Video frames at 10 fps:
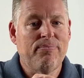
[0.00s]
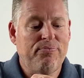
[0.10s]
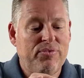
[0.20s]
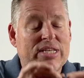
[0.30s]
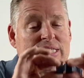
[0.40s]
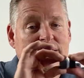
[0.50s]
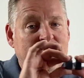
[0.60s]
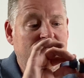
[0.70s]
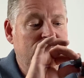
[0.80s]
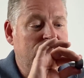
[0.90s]
This
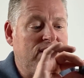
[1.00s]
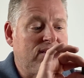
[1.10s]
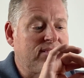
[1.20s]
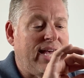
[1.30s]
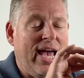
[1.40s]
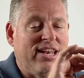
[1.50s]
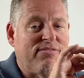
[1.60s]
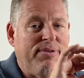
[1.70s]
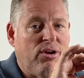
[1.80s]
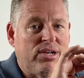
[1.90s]
isn't the design
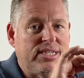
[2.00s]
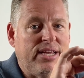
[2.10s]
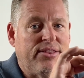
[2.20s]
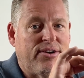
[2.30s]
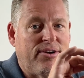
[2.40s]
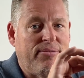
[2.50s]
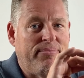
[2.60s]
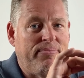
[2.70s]
of marriage either.